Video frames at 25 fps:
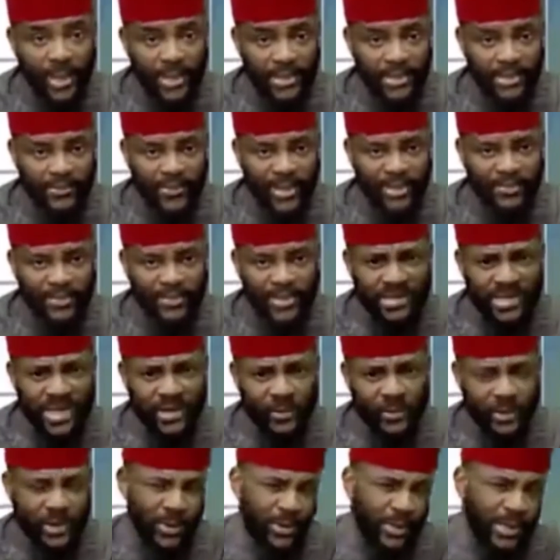truck parked
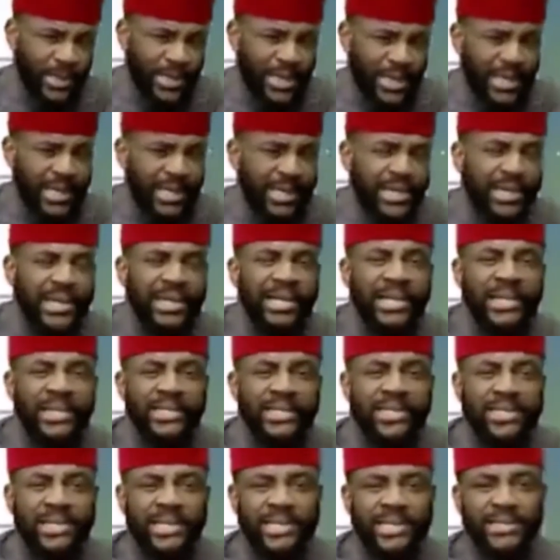right beside what looked
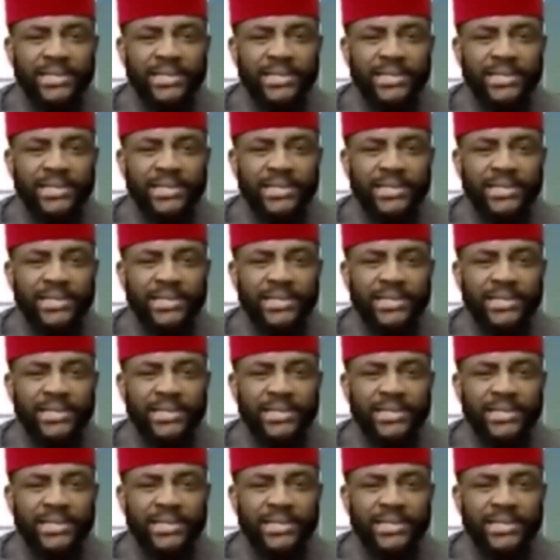like